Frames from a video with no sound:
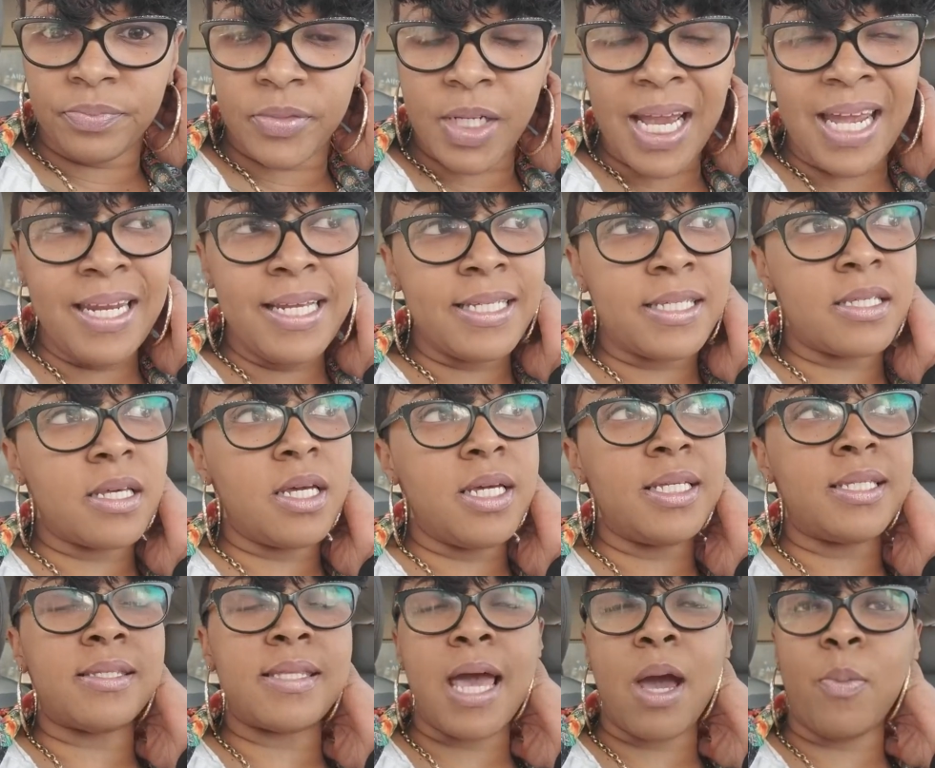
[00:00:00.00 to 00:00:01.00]
and it's
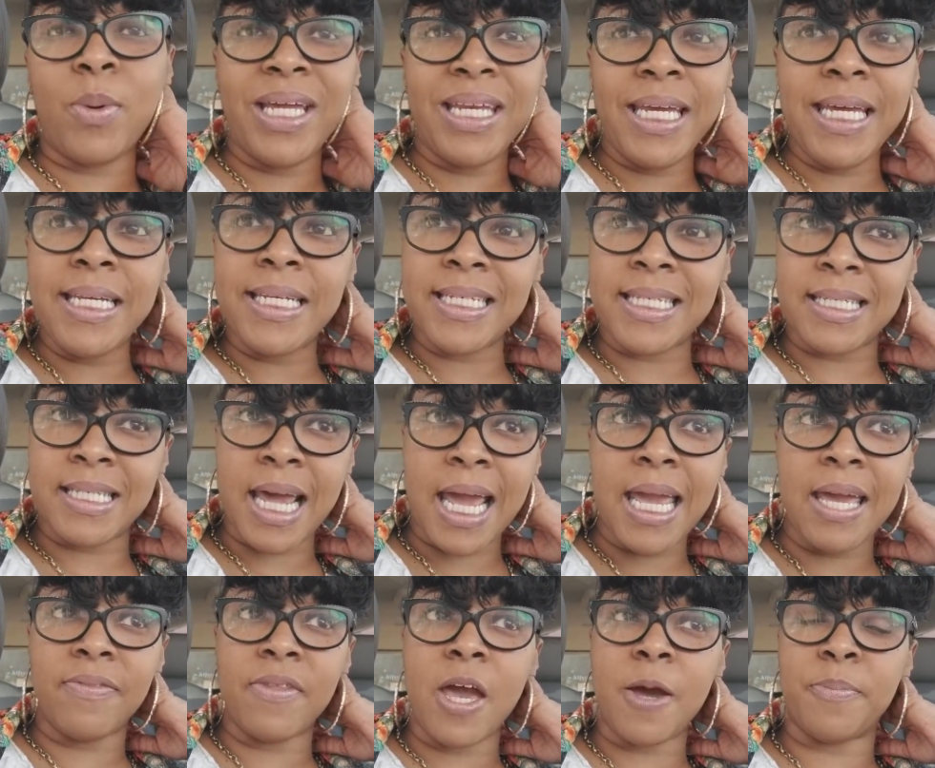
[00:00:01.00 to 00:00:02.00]
it's that we need to
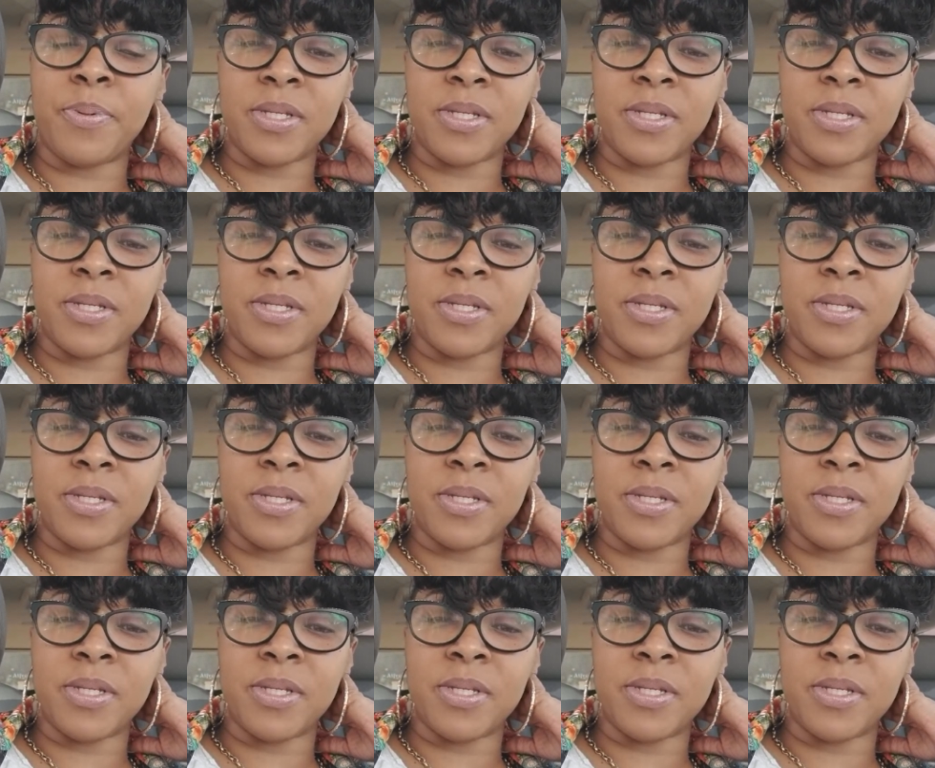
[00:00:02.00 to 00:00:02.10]
stay in that